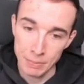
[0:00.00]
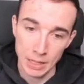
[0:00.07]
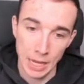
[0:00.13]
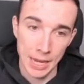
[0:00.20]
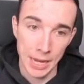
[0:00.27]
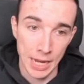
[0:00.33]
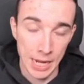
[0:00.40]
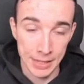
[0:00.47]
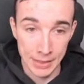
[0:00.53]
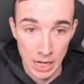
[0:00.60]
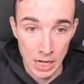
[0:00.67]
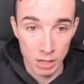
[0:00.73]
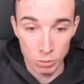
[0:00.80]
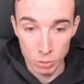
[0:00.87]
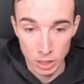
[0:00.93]
And
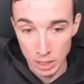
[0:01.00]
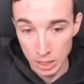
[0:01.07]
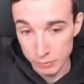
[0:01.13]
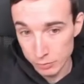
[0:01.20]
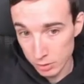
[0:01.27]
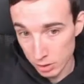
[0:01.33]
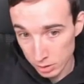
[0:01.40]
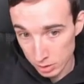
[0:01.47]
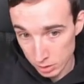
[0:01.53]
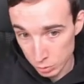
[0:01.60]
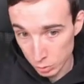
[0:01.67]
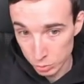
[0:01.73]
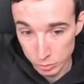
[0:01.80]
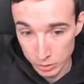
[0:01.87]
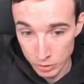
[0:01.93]
now after
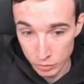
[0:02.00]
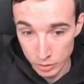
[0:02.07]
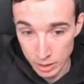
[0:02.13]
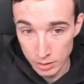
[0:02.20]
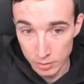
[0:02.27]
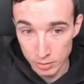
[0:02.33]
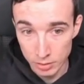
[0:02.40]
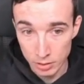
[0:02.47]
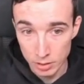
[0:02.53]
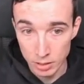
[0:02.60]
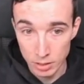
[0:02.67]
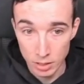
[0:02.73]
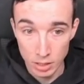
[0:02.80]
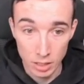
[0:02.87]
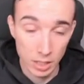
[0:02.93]
rook to h6,
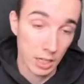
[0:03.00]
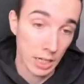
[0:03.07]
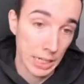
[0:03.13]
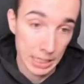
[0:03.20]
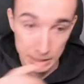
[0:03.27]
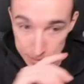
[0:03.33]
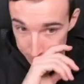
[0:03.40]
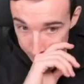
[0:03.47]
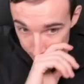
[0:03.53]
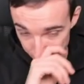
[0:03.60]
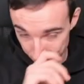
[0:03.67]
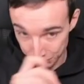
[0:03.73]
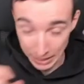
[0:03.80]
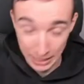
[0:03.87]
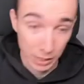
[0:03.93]
uh,
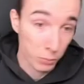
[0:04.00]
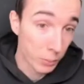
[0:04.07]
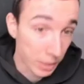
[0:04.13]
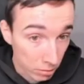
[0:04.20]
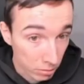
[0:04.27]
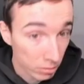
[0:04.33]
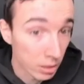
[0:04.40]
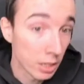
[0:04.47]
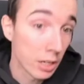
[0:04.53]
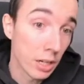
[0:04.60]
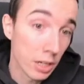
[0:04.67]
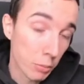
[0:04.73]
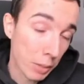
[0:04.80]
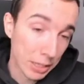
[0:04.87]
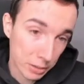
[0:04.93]
black will,
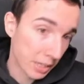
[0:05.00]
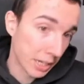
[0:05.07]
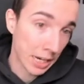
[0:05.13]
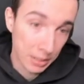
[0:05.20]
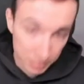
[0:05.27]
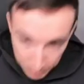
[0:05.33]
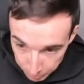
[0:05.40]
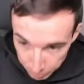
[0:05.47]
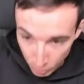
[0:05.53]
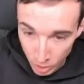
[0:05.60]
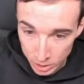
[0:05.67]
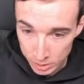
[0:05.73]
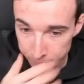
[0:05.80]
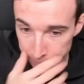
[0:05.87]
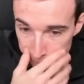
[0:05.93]
white regains the
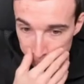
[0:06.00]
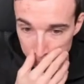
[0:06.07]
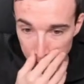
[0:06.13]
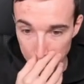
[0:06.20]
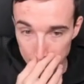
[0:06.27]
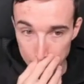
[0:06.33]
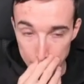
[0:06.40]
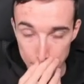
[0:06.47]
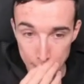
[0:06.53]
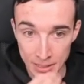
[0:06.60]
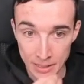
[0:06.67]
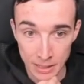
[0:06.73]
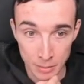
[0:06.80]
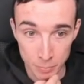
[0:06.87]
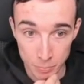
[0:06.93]
pawn,
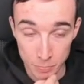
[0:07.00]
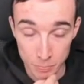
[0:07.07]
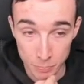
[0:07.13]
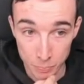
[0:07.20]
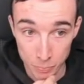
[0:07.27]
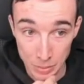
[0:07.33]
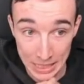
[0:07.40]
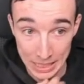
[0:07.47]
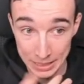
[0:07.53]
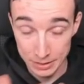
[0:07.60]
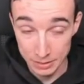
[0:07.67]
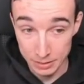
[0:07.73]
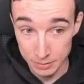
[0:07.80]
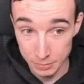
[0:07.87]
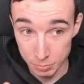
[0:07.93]
uh,
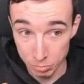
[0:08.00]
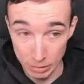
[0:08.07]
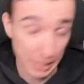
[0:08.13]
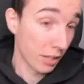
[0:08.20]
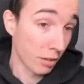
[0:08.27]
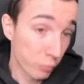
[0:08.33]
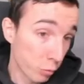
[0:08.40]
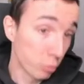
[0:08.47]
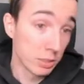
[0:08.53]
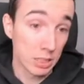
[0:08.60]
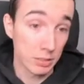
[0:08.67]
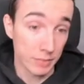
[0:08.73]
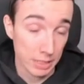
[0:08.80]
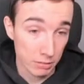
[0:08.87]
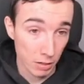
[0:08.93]
but black is fully
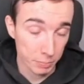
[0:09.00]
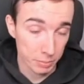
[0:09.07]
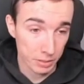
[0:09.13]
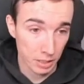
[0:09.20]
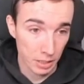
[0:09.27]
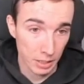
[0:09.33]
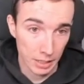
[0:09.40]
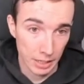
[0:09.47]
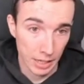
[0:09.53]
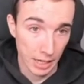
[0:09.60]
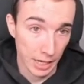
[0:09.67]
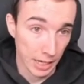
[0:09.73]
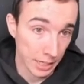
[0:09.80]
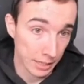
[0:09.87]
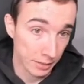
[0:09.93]
developed,
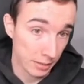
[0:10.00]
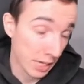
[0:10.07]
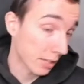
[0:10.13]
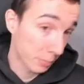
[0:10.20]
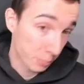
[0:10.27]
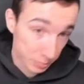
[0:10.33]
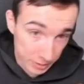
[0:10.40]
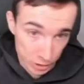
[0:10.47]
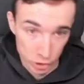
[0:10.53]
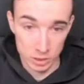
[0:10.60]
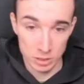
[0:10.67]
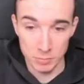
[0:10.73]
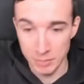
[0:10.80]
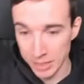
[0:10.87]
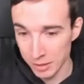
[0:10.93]
and yeah, the position
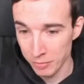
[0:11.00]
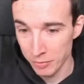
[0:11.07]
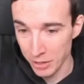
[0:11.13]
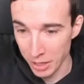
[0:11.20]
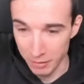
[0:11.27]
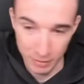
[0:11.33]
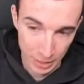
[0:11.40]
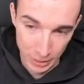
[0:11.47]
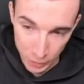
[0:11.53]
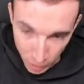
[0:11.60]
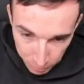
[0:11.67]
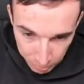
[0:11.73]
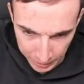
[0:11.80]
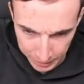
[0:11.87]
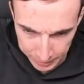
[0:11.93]
remains very, very
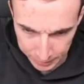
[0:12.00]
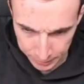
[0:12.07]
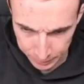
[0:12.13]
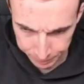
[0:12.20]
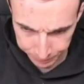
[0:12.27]
complicated.